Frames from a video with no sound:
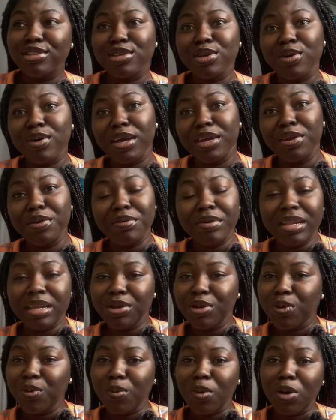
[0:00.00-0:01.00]
so I don't really
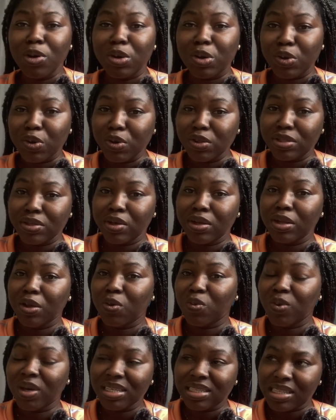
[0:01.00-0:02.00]
know what goes on
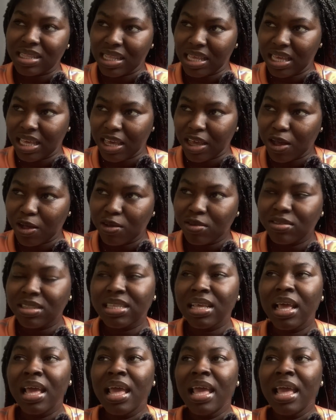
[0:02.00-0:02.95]
in Wesley Girls,